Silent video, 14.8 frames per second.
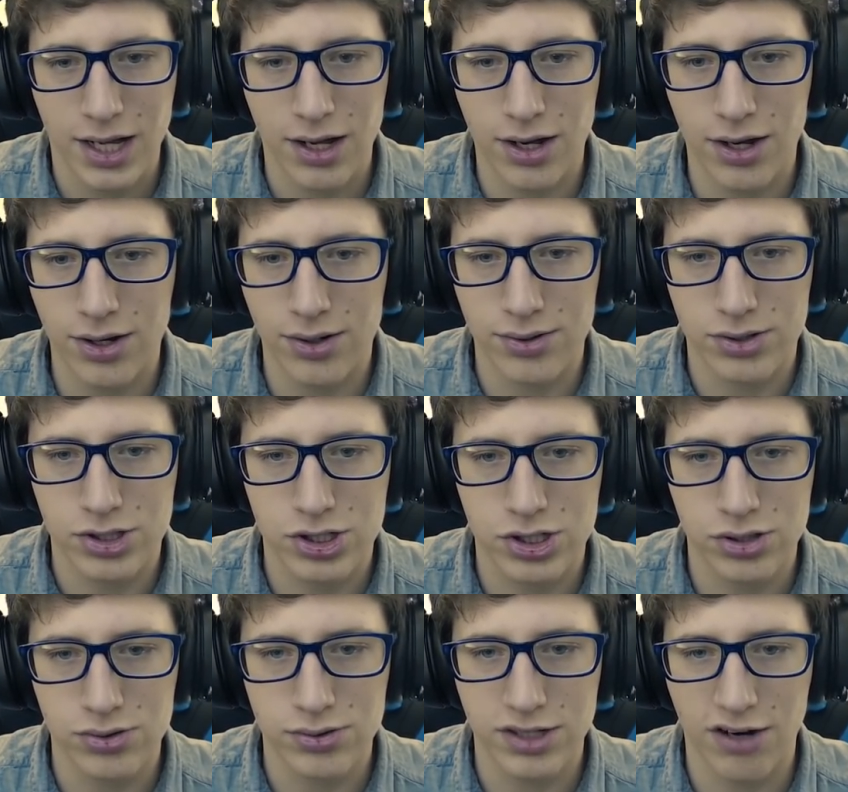Oh,
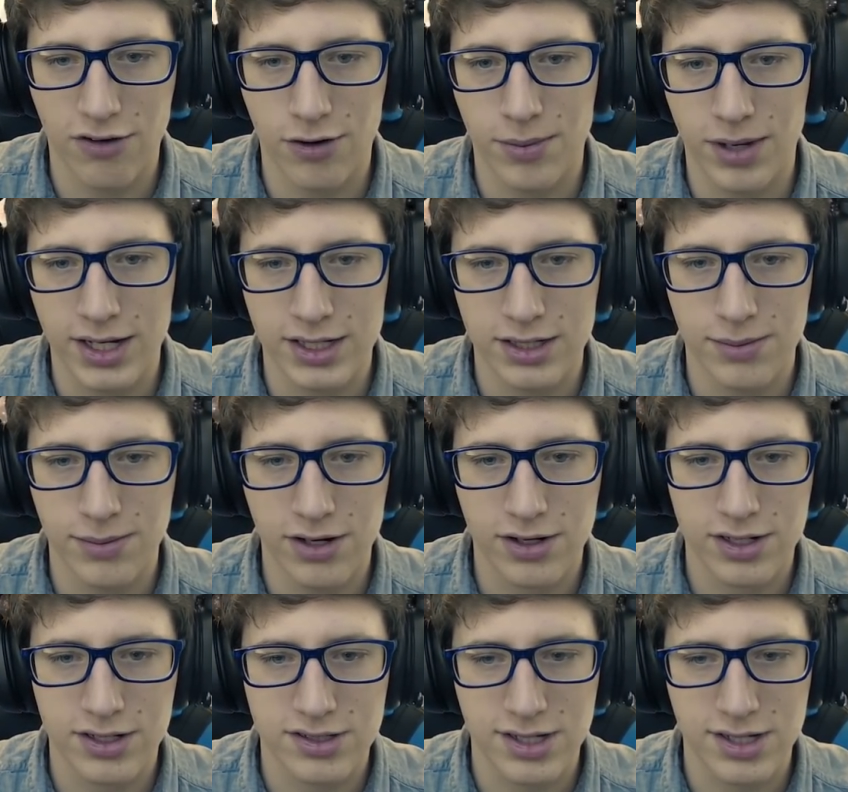shoot, never mind.
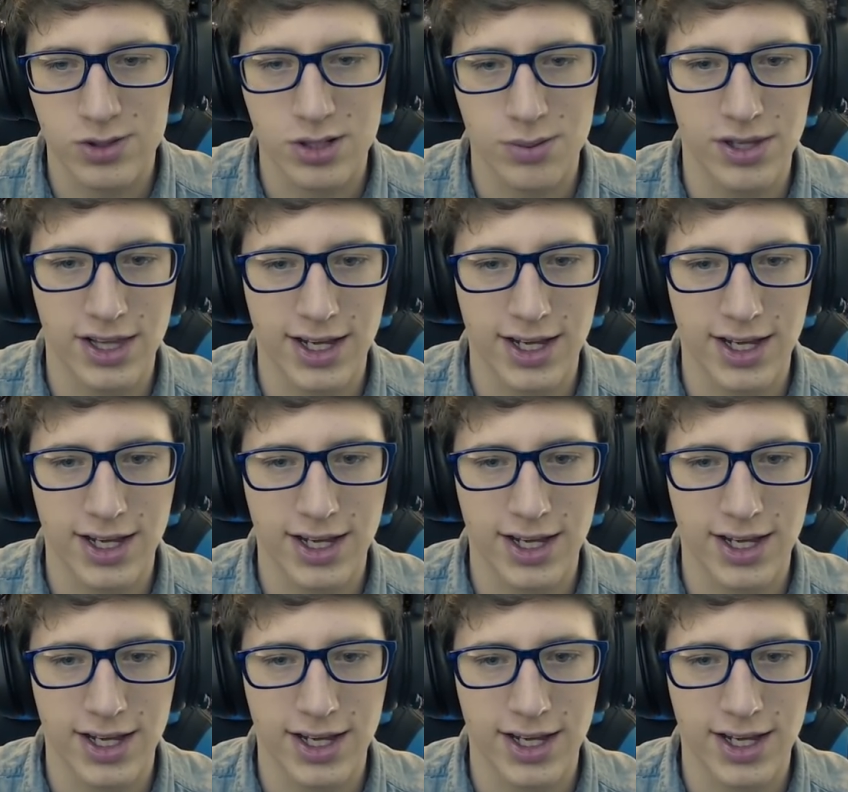America seems to be the